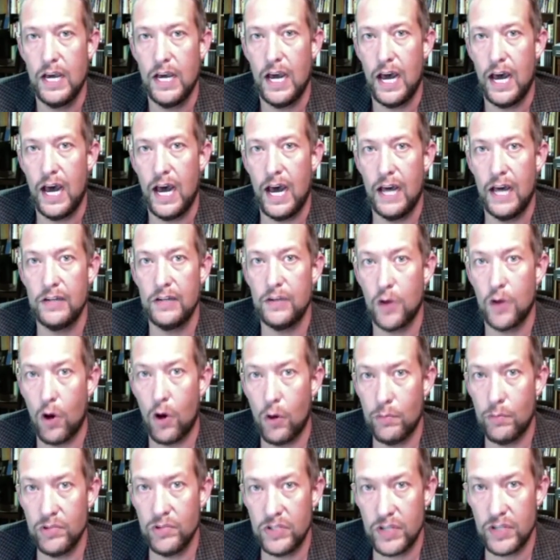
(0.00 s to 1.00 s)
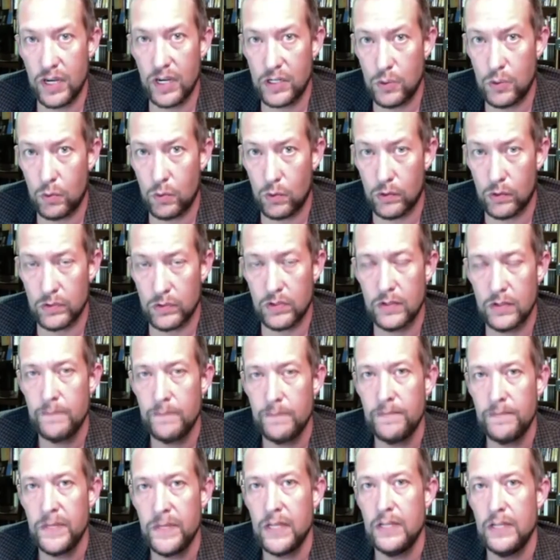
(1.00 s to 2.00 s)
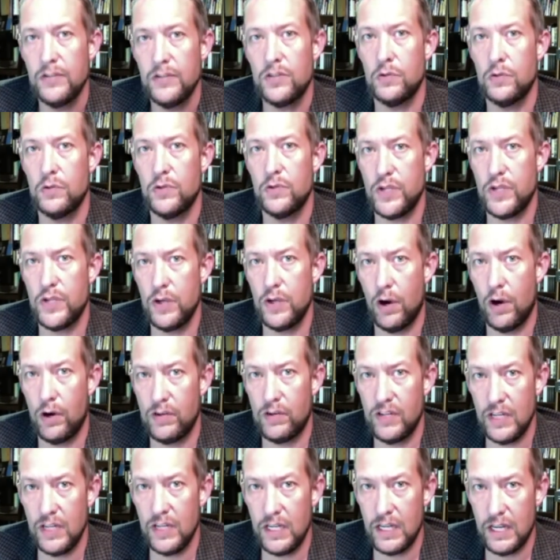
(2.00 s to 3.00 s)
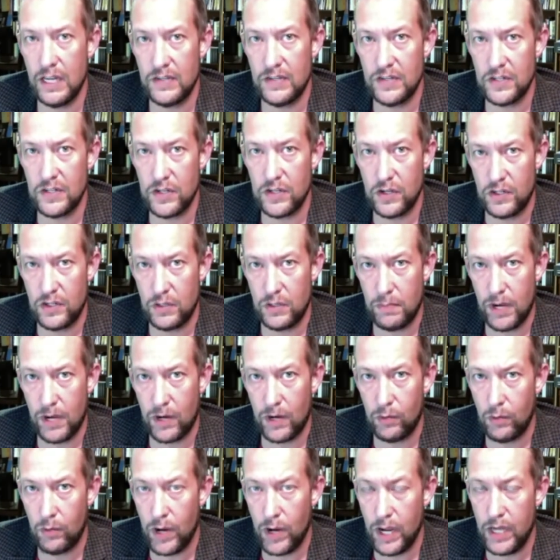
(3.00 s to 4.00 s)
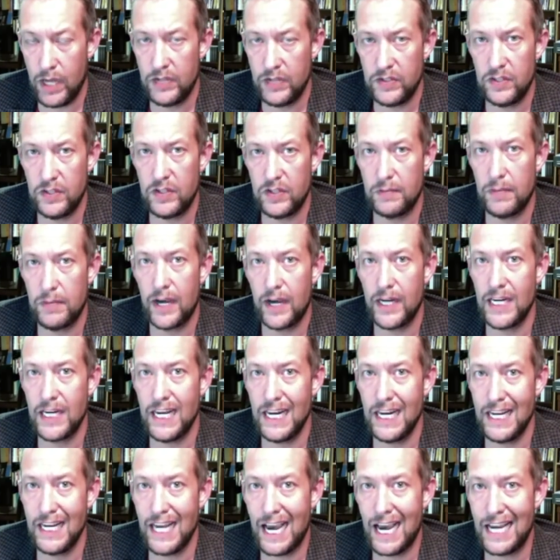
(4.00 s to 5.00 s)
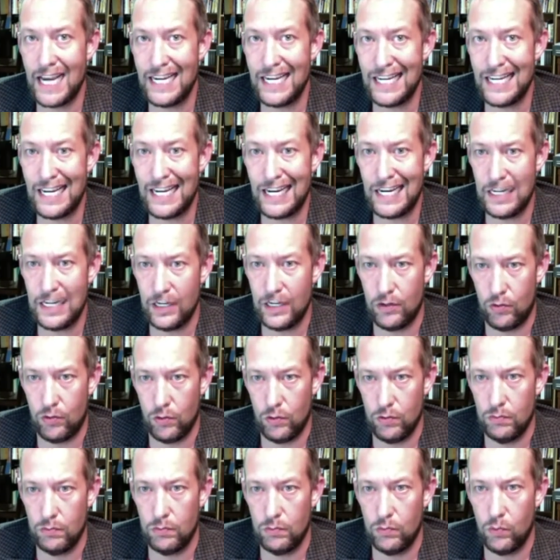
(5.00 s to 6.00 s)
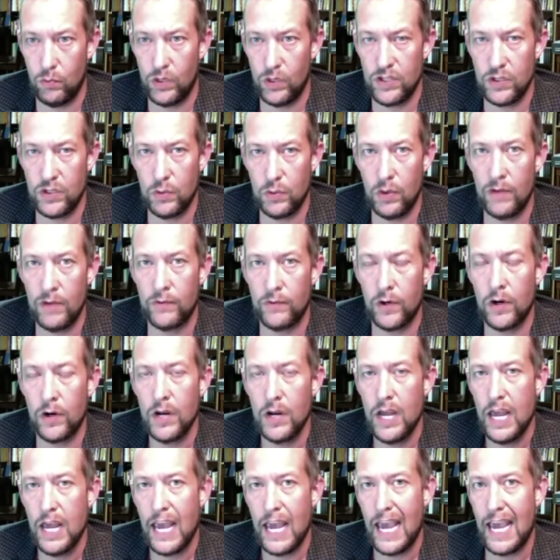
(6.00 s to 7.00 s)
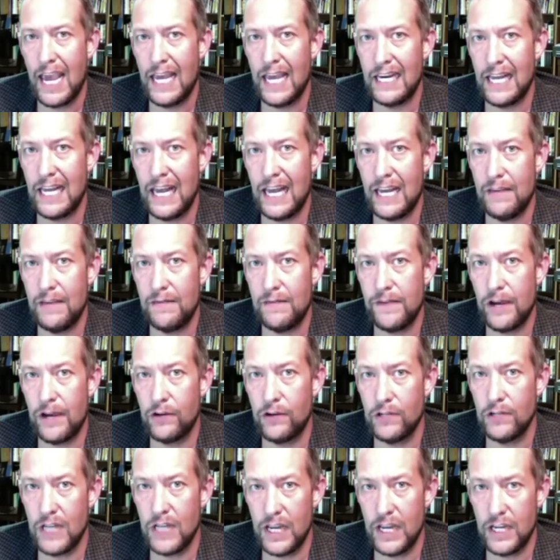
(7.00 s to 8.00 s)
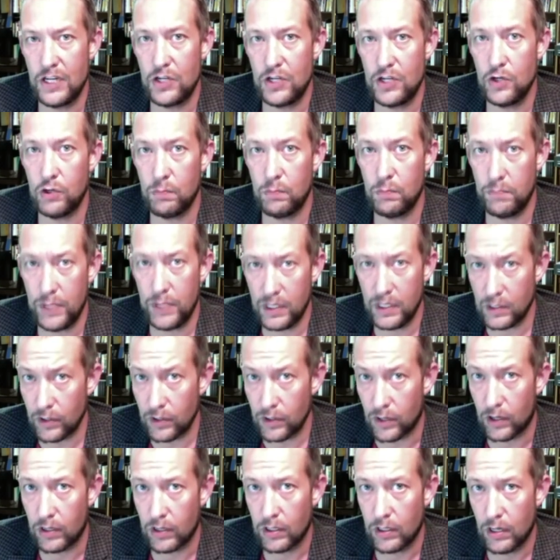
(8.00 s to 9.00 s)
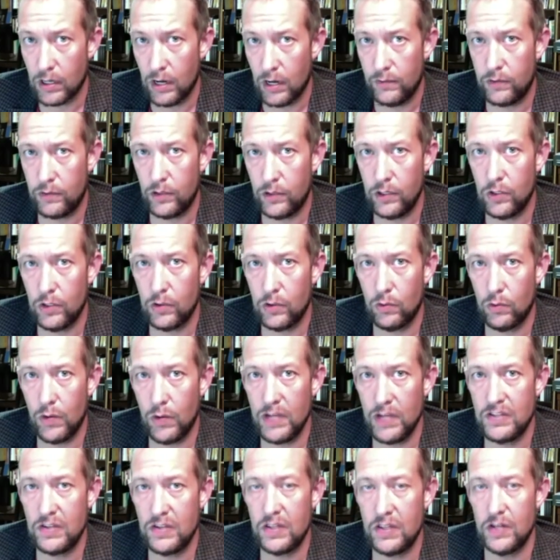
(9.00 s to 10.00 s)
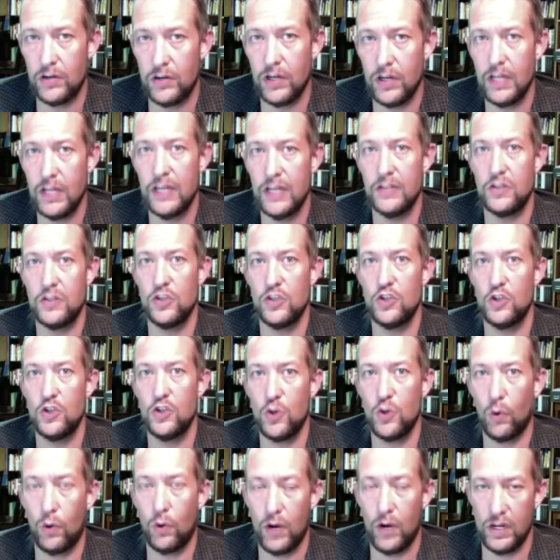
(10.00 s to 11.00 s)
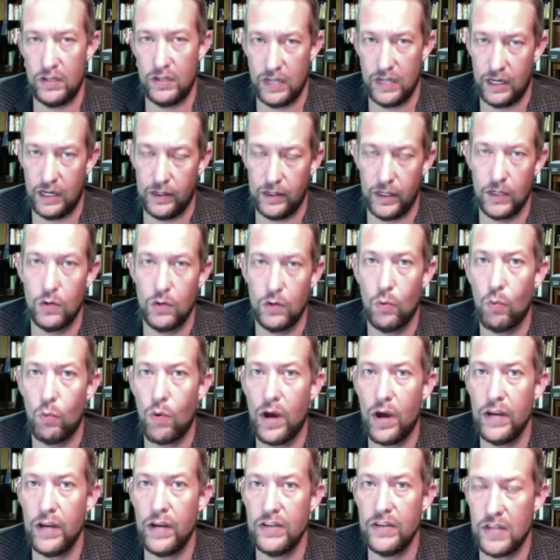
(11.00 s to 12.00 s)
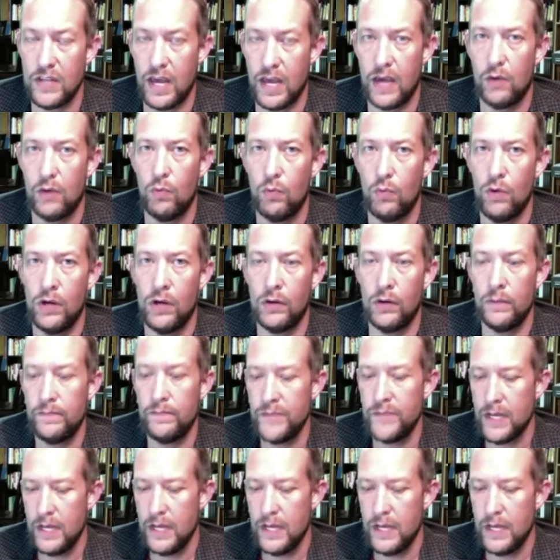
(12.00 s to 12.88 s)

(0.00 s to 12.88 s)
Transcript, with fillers: to homosexuals. So CRT isn't just about race, it's about any identity group whatsoever. And a foundational pillar of critical race theory is storytelling. Why is that? Well,